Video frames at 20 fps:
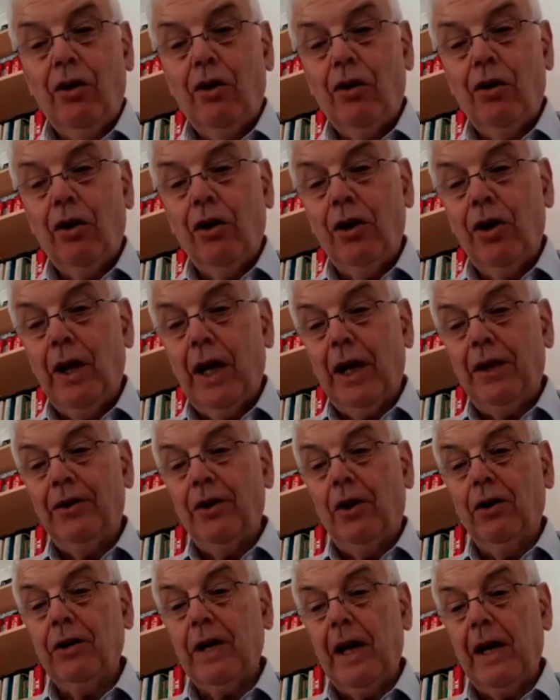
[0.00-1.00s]
on a
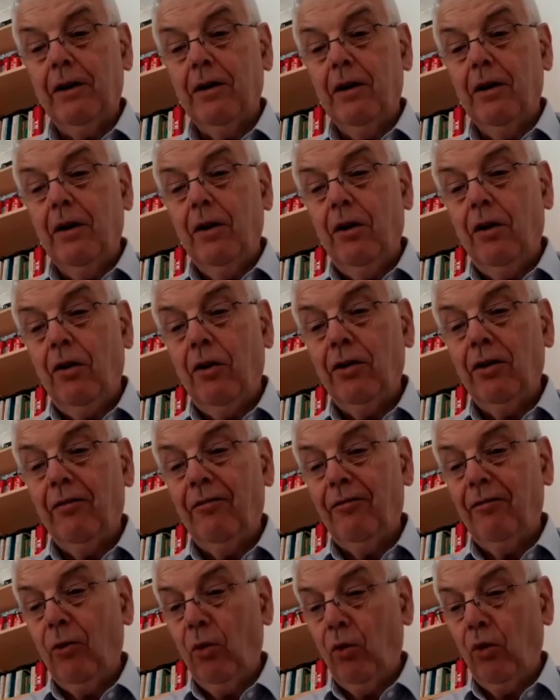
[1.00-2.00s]
donkey, on
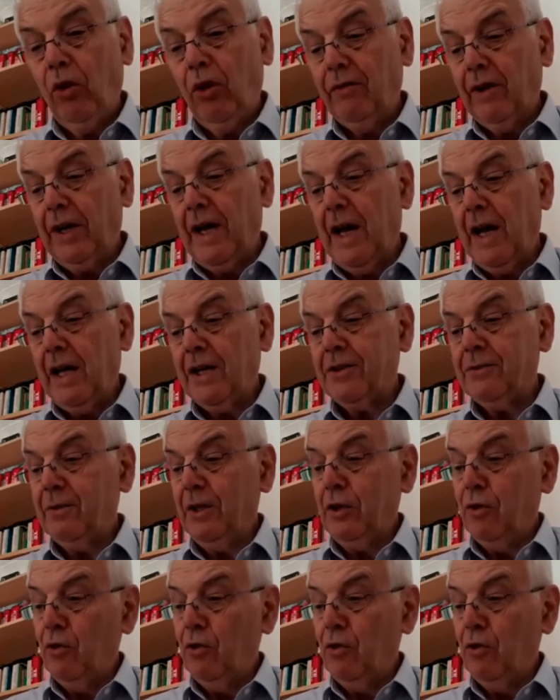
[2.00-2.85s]
the foal of an ass.